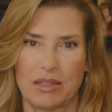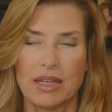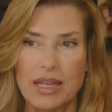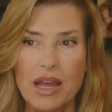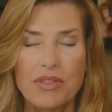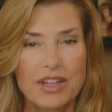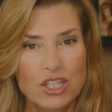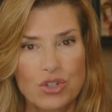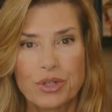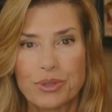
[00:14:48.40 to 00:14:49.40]
Yeah,
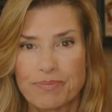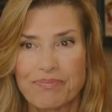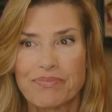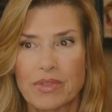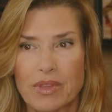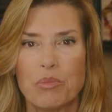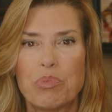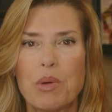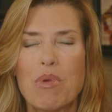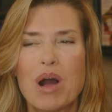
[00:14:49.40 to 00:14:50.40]
that's true.
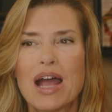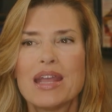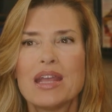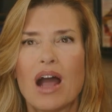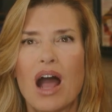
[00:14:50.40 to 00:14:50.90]
But my